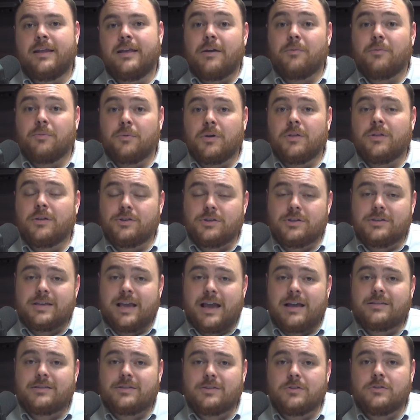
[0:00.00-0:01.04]
That really just
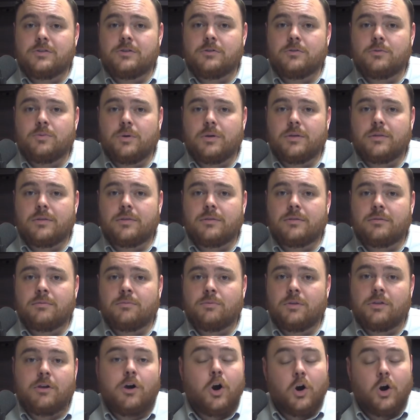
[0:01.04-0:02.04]
has to do with